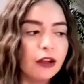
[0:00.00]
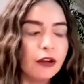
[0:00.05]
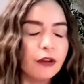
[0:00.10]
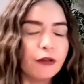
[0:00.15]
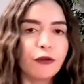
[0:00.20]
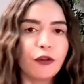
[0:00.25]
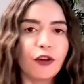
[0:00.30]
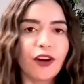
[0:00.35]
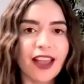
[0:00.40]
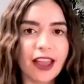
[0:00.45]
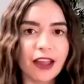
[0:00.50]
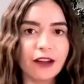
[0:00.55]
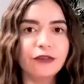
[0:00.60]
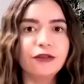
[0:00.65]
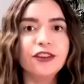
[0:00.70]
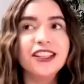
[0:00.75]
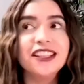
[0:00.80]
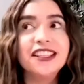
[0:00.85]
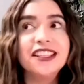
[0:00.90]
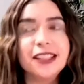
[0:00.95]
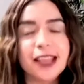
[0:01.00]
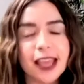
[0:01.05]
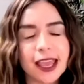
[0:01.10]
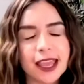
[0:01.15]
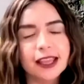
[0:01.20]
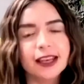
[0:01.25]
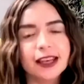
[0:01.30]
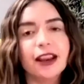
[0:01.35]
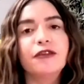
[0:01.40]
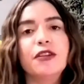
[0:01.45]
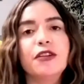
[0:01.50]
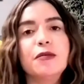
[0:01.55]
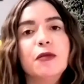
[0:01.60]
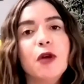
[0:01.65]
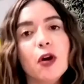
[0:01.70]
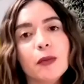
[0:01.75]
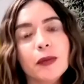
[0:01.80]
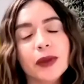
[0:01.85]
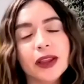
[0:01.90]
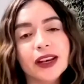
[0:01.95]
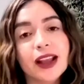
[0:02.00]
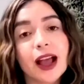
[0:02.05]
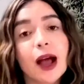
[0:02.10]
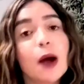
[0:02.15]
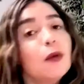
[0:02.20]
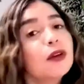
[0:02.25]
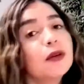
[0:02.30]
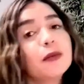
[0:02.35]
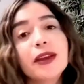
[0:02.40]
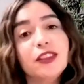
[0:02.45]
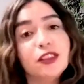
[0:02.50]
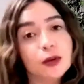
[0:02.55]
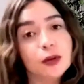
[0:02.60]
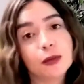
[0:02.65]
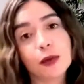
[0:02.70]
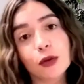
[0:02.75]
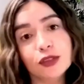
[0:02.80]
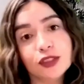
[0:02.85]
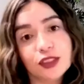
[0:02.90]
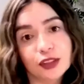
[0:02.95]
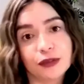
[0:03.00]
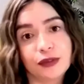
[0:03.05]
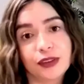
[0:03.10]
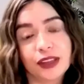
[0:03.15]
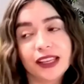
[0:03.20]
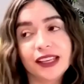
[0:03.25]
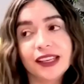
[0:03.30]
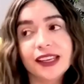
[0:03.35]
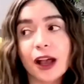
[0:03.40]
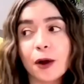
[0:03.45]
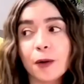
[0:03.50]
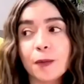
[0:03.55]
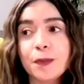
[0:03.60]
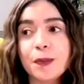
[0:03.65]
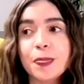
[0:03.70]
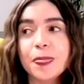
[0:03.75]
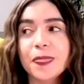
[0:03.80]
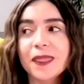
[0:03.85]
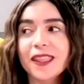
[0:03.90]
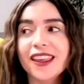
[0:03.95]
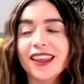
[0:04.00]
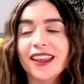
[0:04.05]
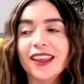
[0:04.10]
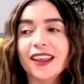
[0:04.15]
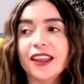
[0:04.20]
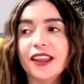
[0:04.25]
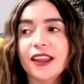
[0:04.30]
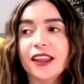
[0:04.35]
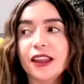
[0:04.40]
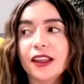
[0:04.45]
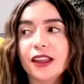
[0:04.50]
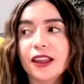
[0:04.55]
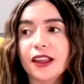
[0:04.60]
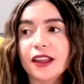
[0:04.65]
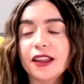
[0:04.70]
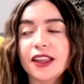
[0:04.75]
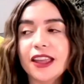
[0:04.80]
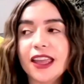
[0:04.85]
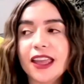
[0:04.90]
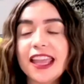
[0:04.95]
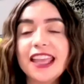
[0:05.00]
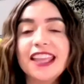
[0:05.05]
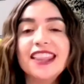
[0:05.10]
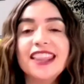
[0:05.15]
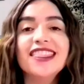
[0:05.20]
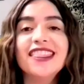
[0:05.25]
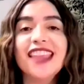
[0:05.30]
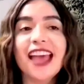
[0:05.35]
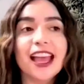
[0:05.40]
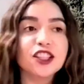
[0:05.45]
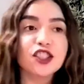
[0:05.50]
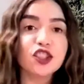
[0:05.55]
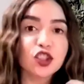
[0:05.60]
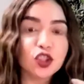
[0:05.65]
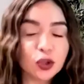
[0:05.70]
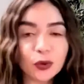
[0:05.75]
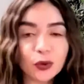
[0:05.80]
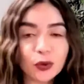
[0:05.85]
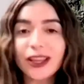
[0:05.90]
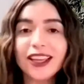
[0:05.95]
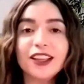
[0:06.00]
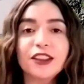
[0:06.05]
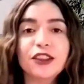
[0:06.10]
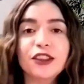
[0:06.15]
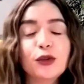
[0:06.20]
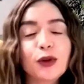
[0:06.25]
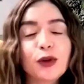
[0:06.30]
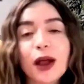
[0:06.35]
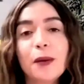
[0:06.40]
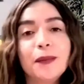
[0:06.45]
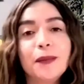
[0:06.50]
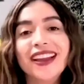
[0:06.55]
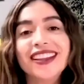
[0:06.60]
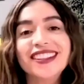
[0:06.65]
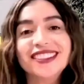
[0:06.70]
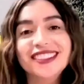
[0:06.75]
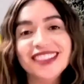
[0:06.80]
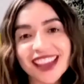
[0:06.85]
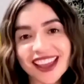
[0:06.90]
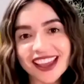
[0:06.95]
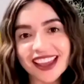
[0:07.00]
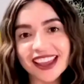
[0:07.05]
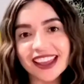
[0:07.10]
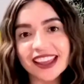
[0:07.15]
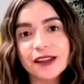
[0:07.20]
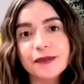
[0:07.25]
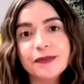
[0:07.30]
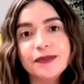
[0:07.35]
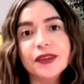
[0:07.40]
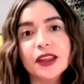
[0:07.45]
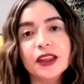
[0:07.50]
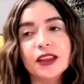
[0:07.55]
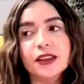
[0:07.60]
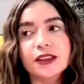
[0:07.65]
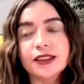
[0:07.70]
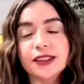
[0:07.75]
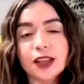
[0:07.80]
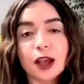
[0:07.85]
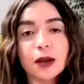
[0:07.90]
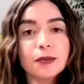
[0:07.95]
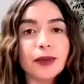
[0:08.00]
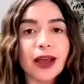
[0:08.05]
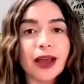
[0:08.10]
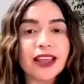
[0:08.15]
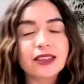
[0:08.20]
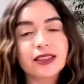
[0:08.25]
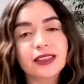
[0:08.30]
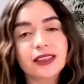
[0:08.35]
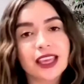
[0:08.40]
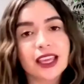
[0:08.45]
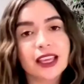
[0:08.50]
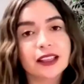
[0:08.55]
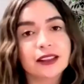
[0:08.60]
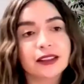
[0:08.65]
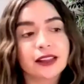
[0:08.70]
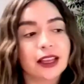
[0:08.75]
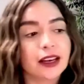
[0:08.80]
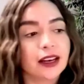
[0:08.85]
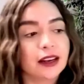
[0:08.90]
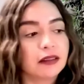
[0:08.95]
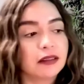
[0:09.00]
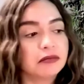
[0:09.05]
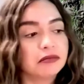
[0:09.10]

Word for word: for every day and every moment i want to make the most of it now in that doing throughout my day, some might think that